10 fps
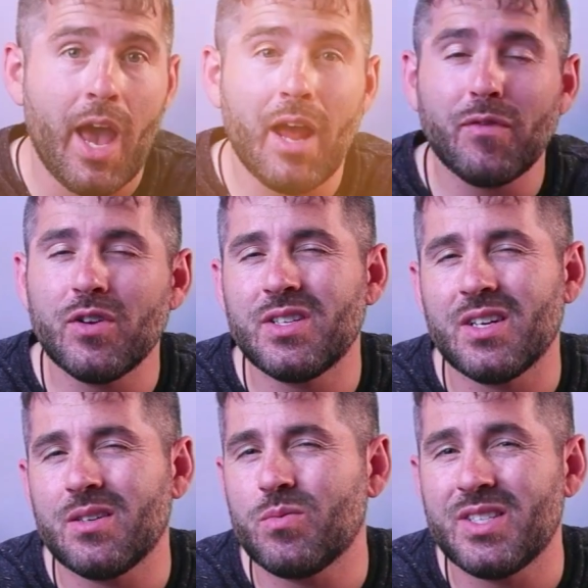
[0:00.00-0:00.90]
At first,
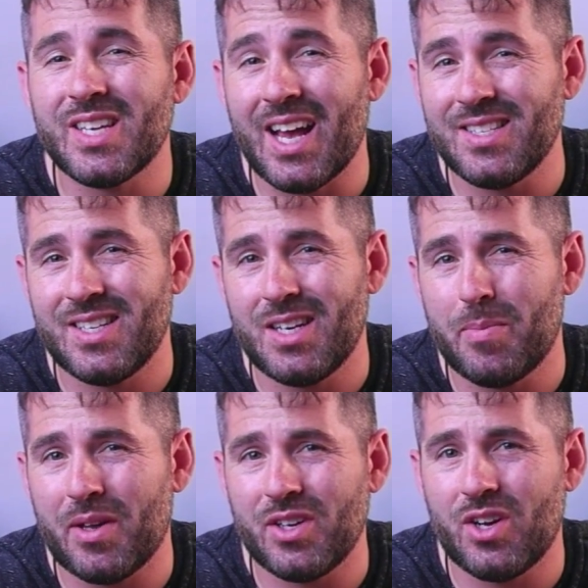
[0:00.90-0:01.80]
I was hesitant
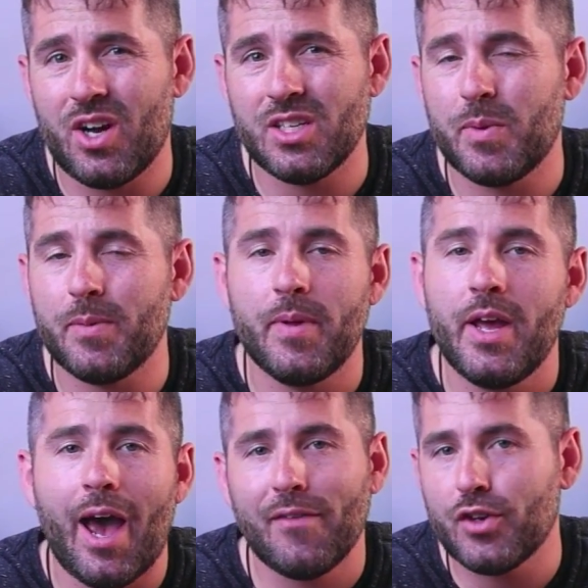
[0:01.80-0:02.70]
about the cost, but
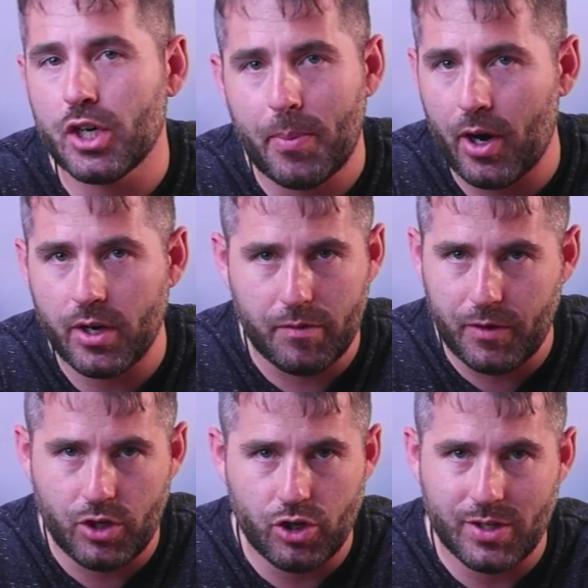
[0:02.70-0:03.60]
after comparing the
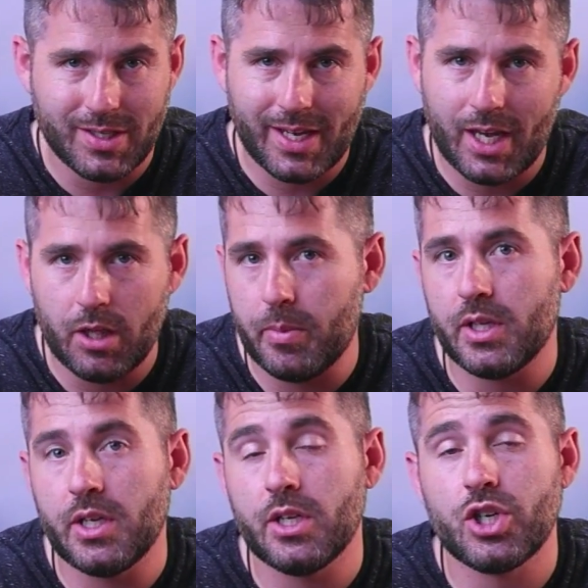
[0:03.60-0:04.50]
features and
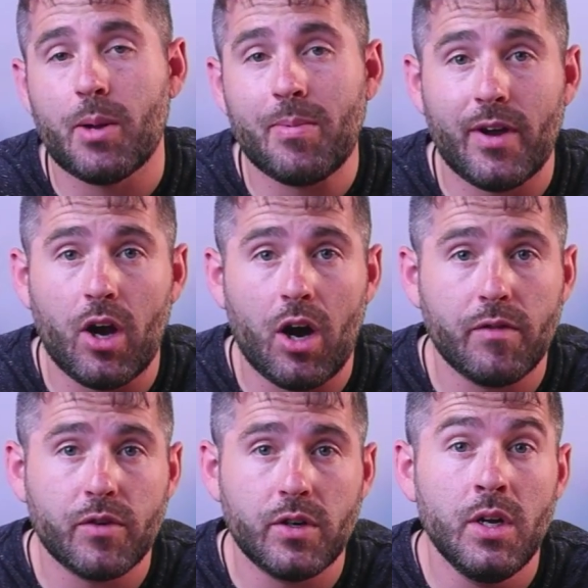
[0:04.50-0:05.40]
scalability that Shopify
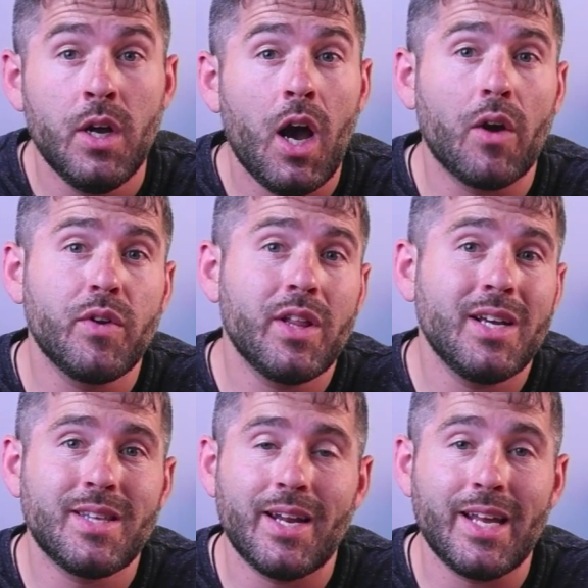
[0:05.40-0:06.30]
offered, I
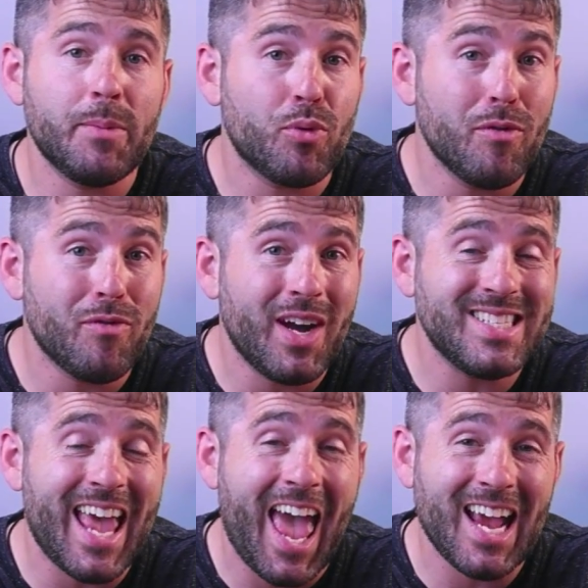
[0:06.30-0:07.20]
realized that it
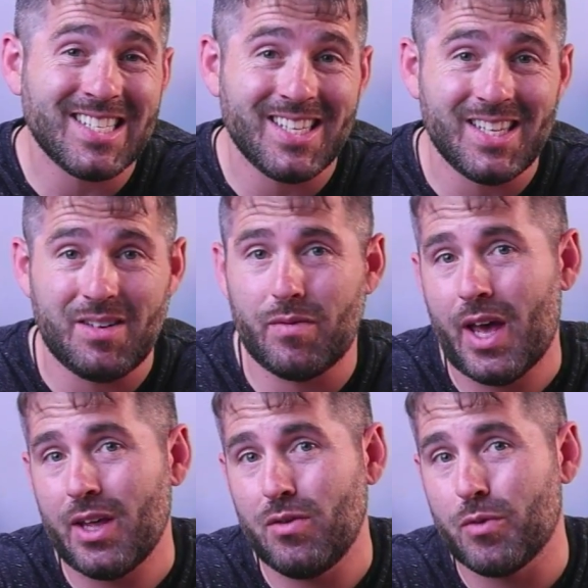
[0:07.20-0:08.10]
provides excellent
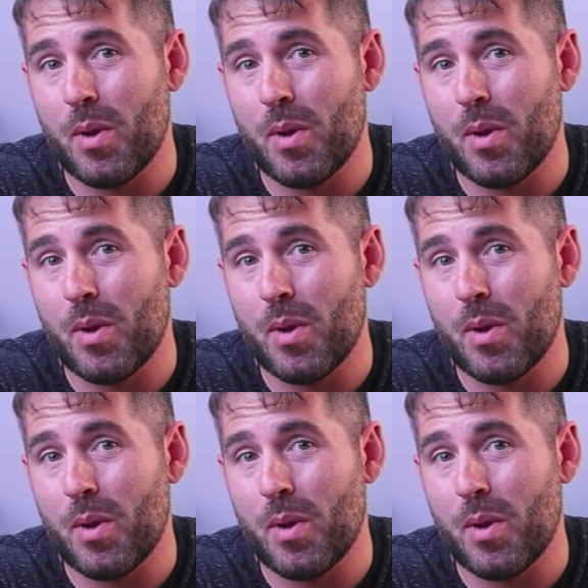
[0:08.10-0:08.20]
value for my